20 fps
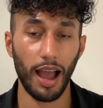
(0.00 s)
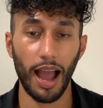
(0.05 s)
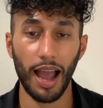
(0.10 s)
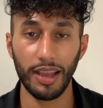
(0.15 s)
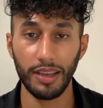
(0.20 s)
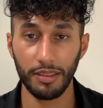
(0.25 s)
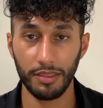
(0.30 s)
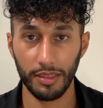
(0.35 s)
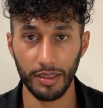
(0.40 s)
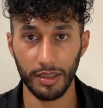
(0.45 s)

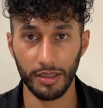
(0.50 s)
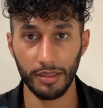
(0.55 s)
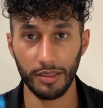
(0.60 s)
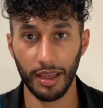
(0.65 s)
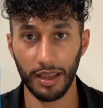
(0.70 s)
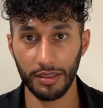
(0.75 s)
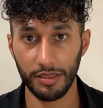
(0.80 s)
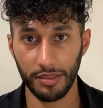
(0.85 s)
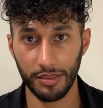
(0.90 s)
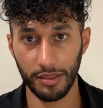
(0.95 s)
I think
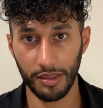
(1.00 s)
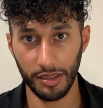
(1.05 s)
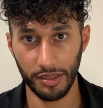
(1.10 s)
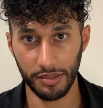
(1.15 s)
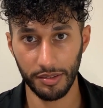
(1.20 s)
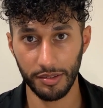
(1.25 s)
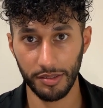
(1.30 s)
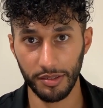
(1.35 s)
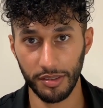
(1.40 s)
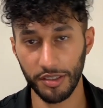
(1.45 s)
that
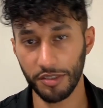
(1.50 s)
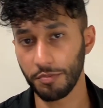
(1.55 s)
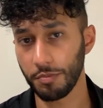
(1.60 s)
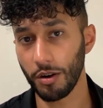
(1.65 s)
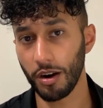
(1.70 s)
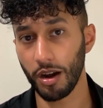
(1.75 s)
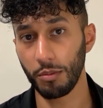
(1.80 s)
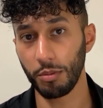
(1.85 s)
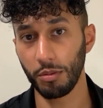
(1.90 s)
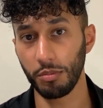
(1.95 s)
this is
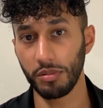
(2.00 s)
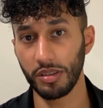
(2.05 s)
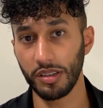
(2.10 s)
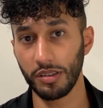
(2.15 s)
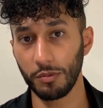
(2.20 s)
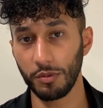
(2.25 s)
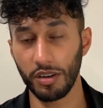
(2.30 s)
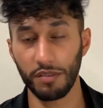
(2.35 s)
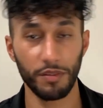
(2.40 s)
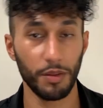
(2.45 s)
probably
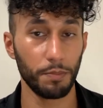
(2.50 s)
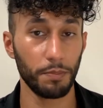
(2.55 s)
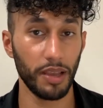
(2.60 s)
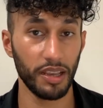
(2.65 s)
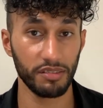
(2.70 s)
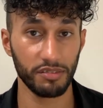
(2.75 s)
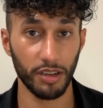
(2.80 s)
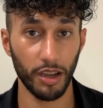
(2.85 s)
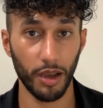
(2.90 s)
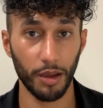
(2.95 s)
one of the
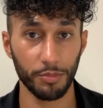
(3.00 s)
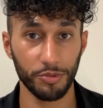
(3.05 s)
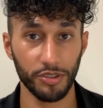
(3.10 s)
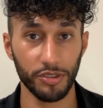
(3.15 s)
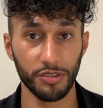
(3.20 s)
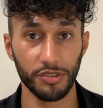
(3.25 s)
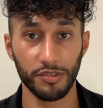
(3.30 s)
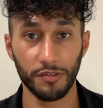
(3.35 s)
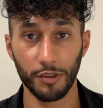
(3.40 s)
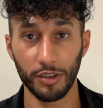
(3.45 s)
best
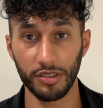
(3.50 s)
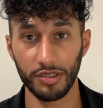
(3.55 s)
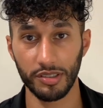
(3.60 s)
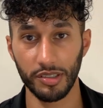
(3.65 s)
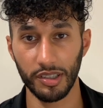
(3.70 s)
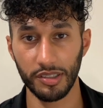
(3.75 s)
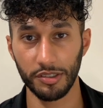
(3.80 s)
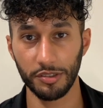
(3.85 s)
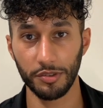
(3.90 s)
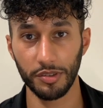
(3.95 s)
options for a
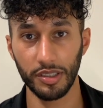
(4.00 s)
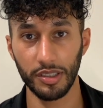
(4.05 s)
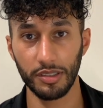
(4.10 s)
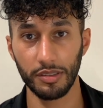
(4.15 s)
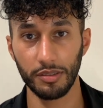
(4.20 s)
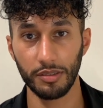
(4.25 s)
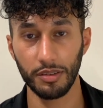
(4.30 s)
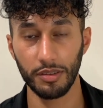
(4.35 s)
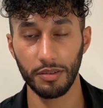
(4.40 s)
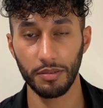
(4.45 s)

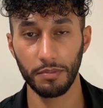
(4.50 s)
sunscreen